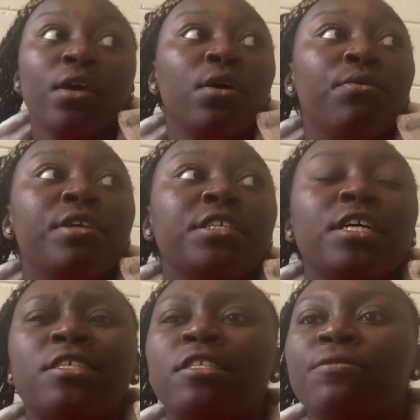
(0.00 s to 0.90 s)
research
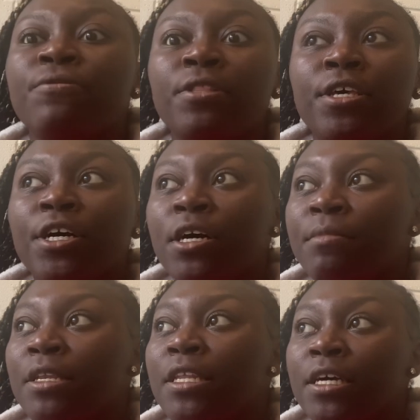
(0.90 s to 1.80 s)
is really
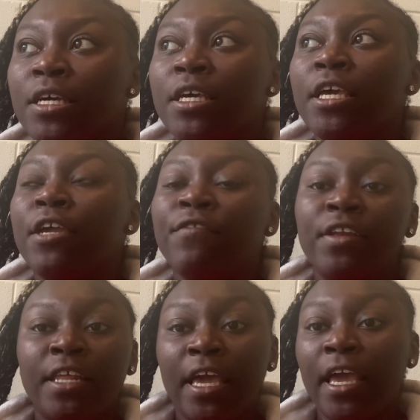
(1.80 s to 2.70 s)
common, done every
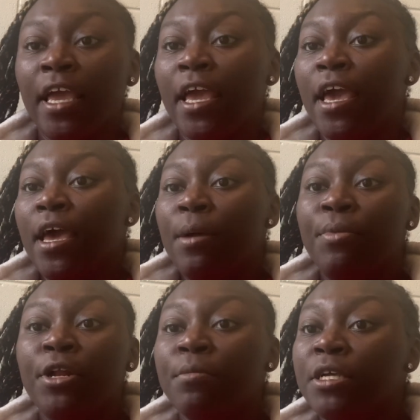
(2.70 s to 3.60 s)
day,
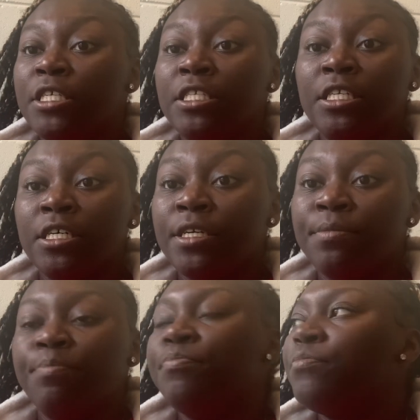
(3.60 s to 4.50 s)
pretty much is
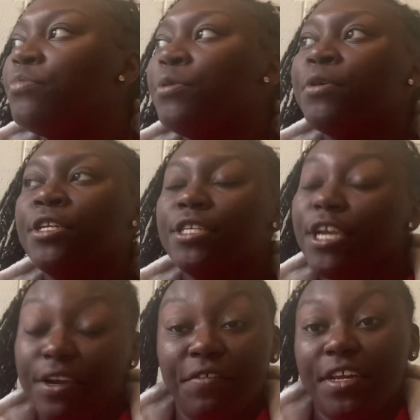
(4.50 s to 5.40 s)
done pretty much
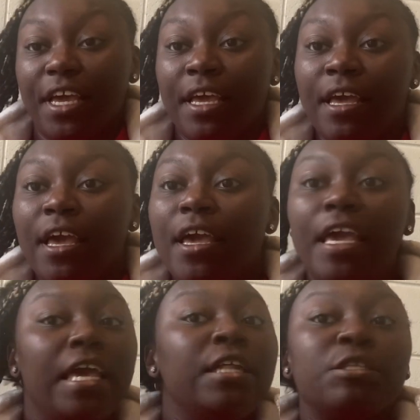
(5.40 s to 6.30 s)
every day
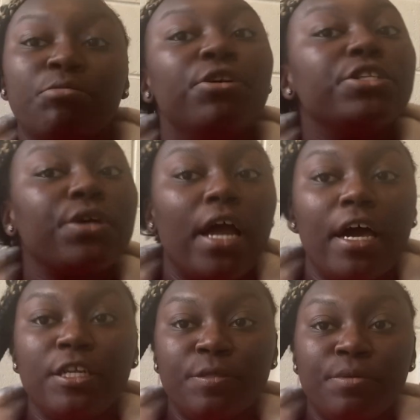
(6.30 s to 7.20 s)
in sports or out
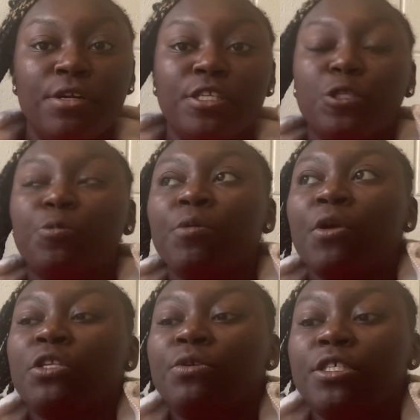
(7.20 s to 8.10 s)
of sports.
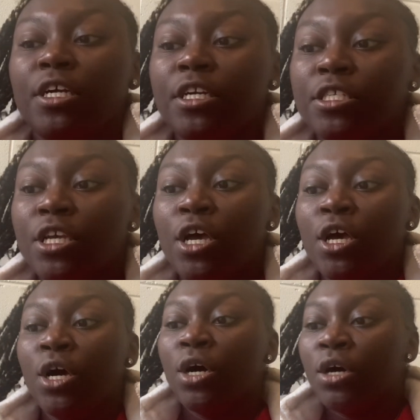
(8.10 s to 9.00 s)
Experimental research,
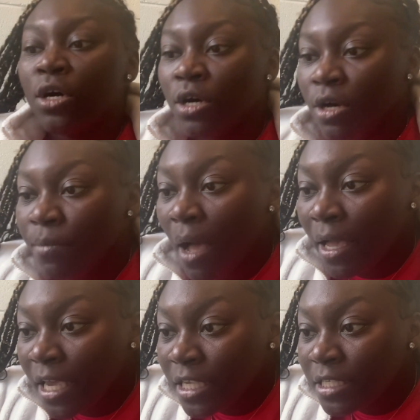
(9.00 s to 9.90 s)
I
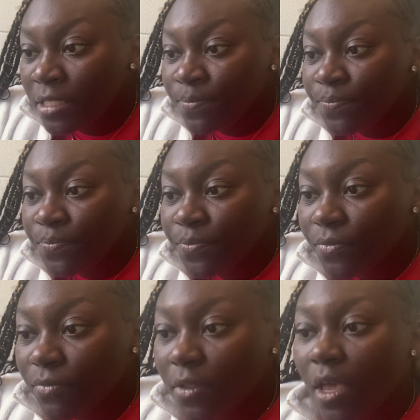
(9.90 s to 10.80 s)
guess
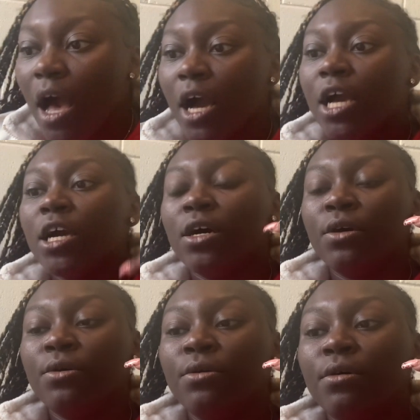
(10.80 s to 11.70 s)
I can
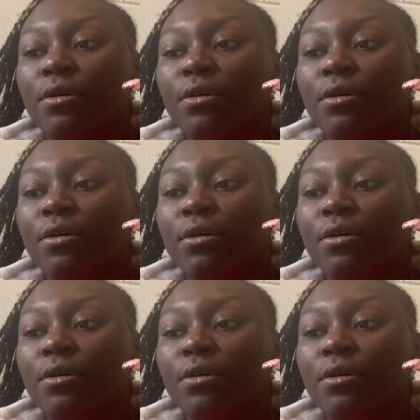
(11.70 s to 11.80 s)
go,